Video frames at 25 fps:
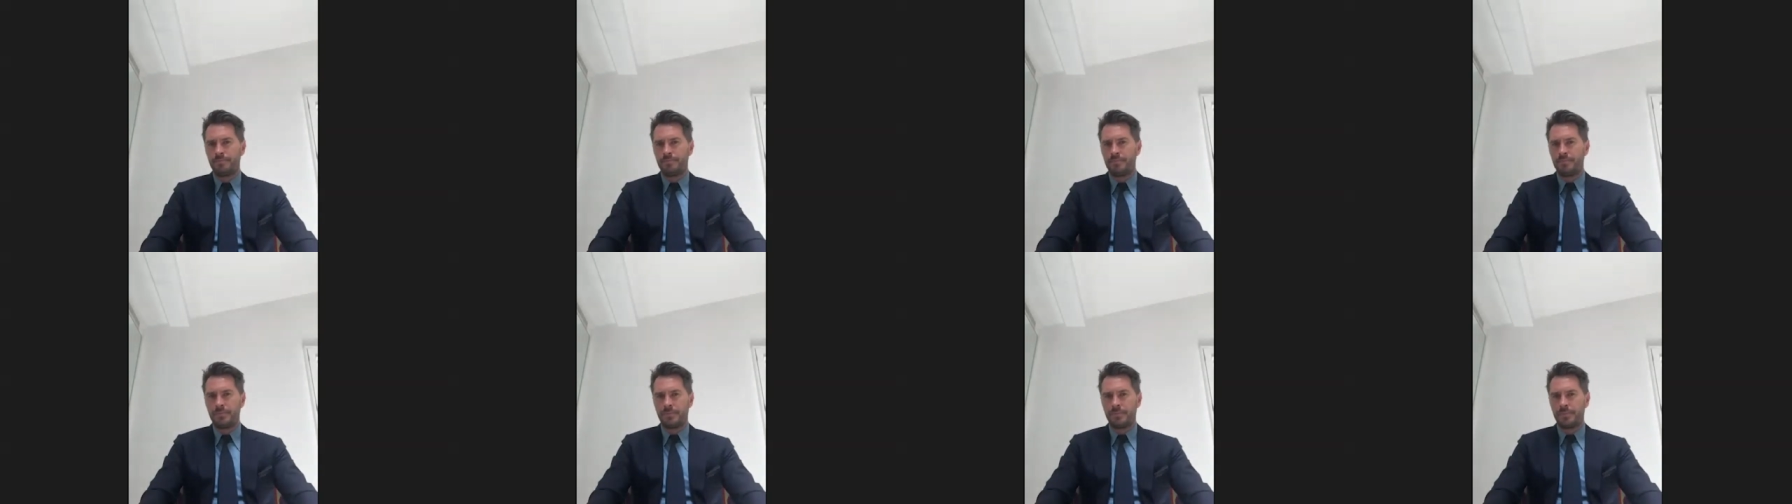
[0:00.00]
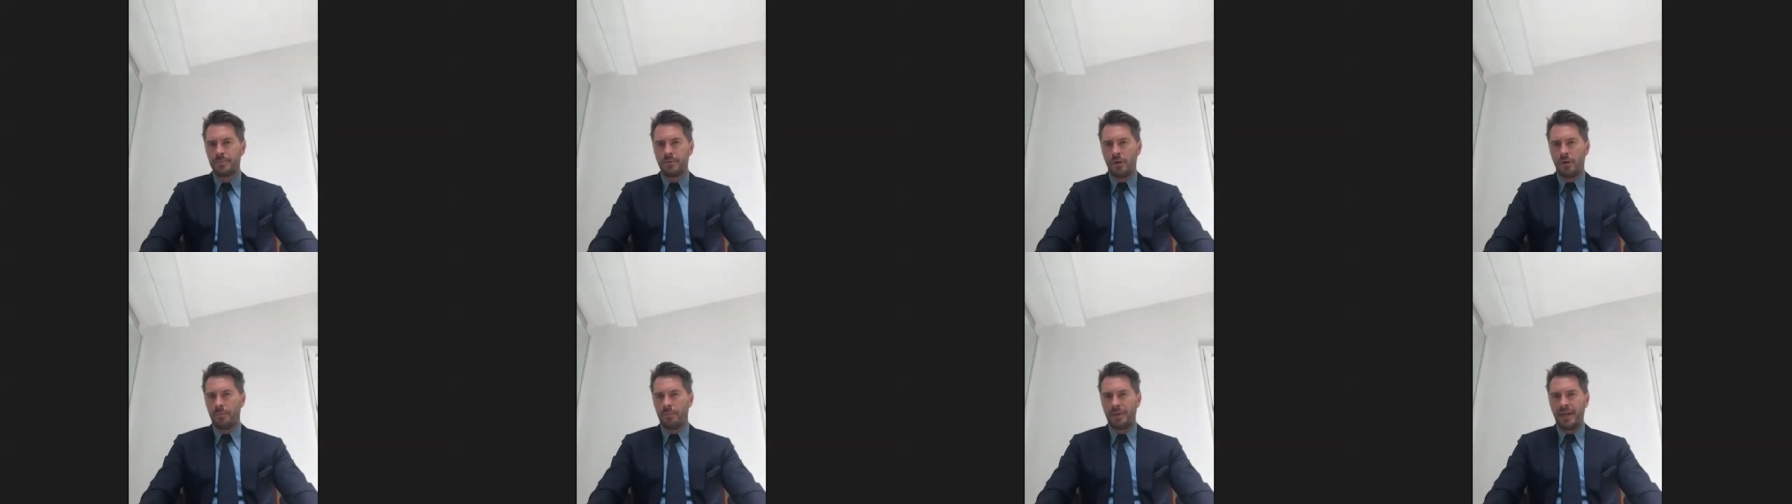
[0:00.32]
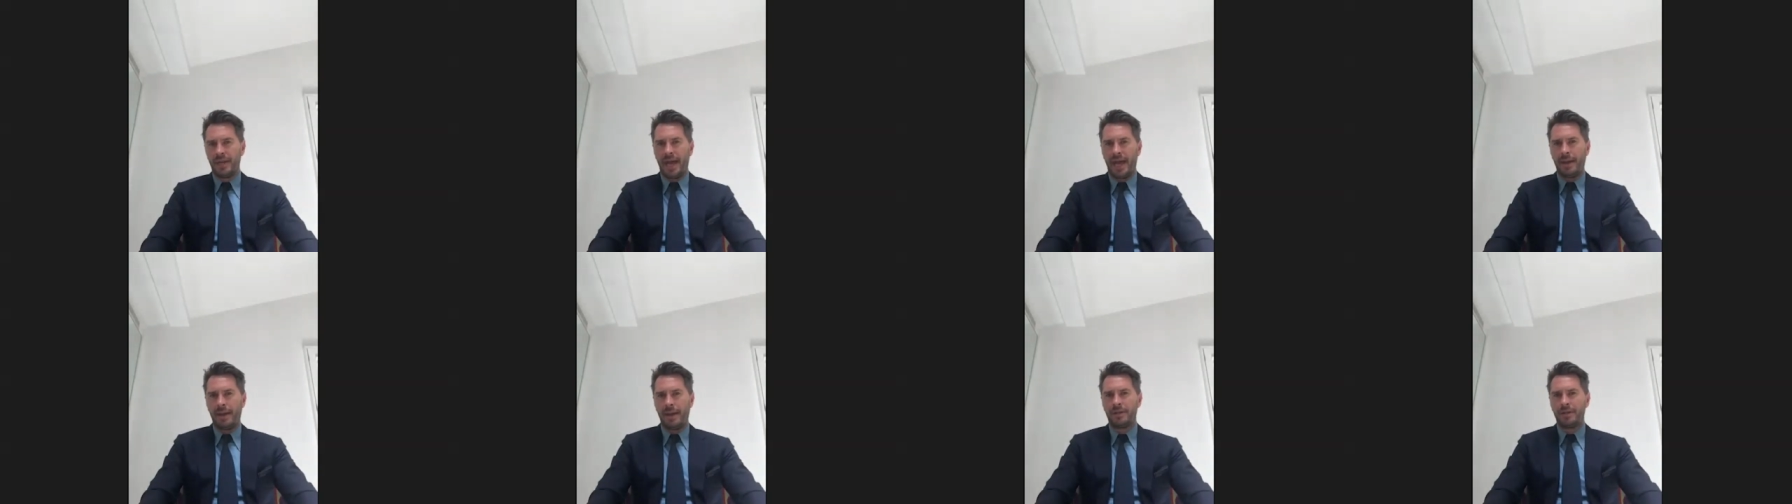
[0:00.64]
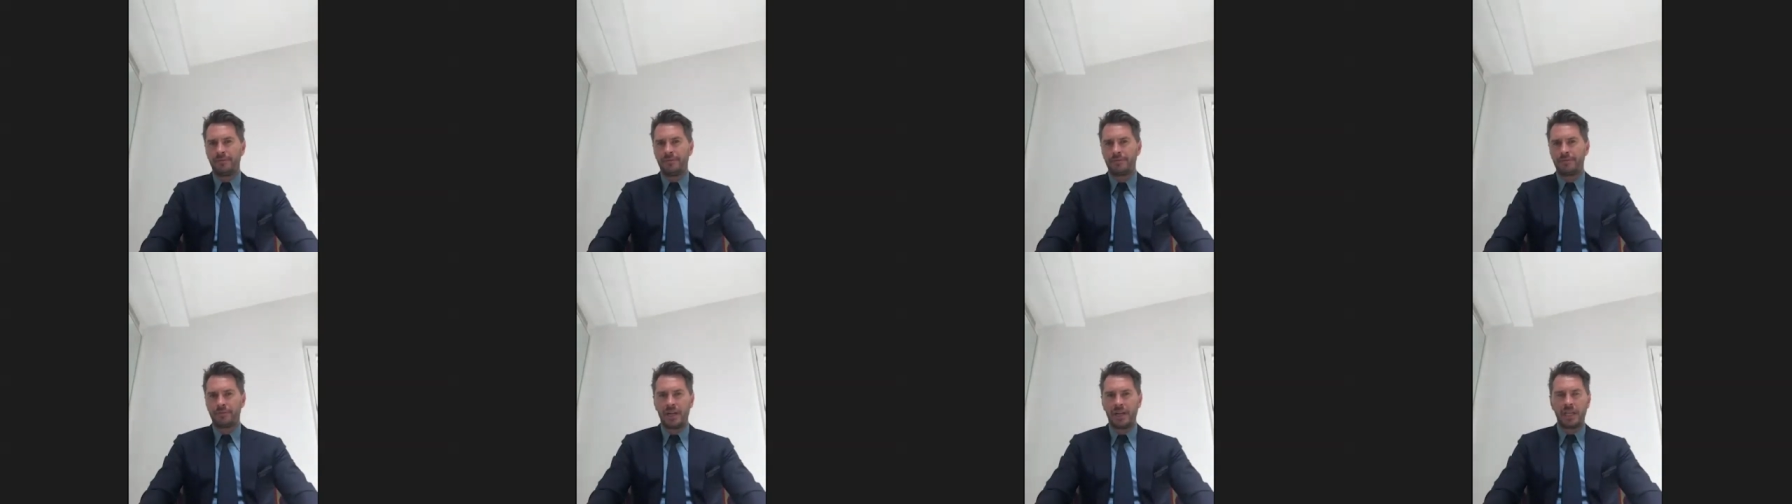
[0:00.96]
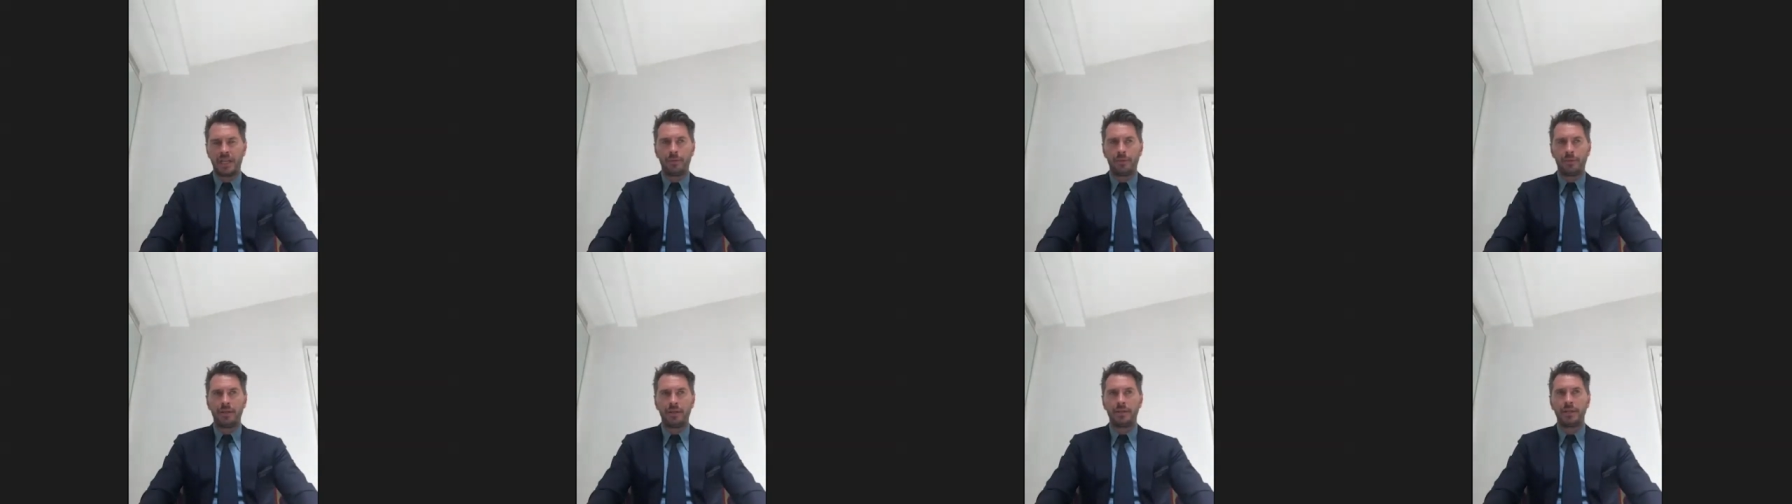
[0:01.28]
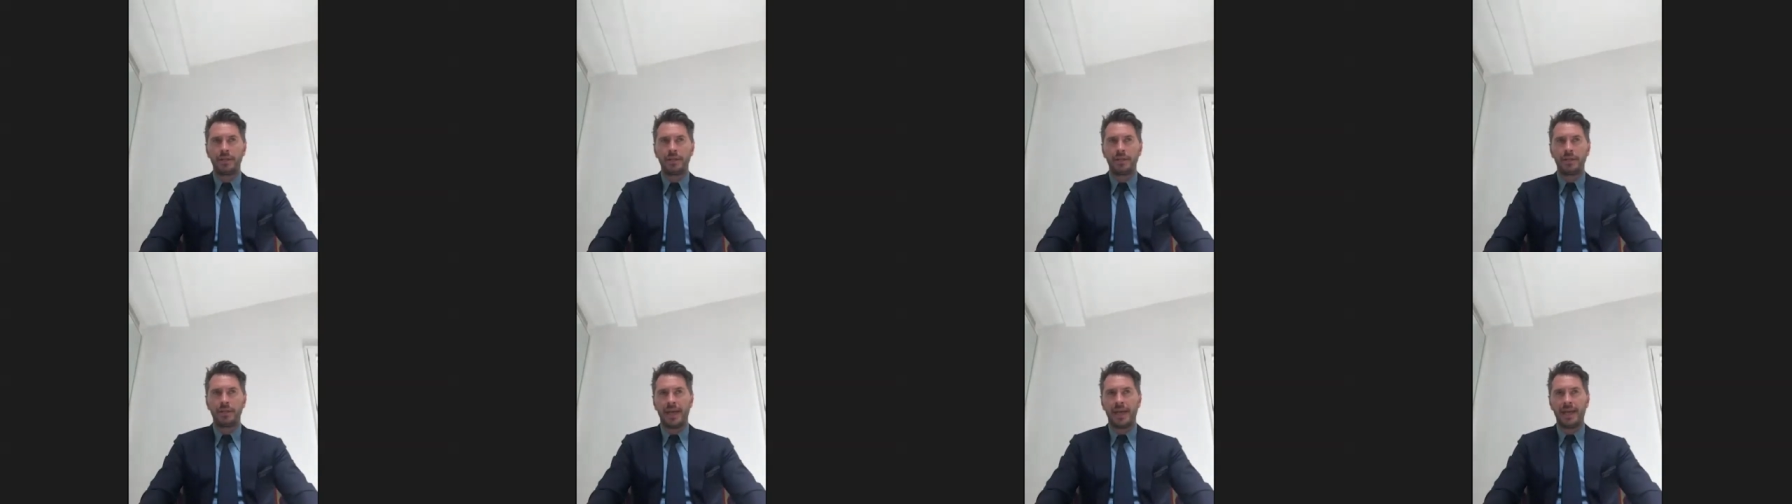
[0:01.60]
not been happening for
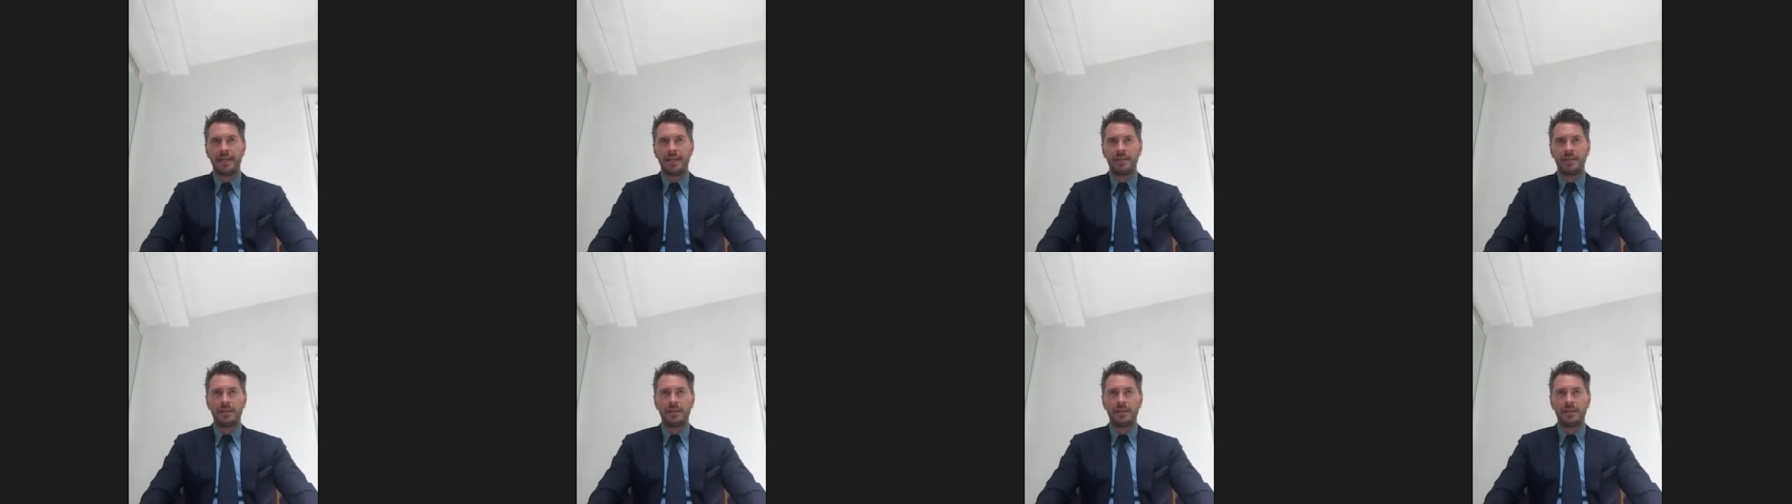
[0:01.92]
anyone in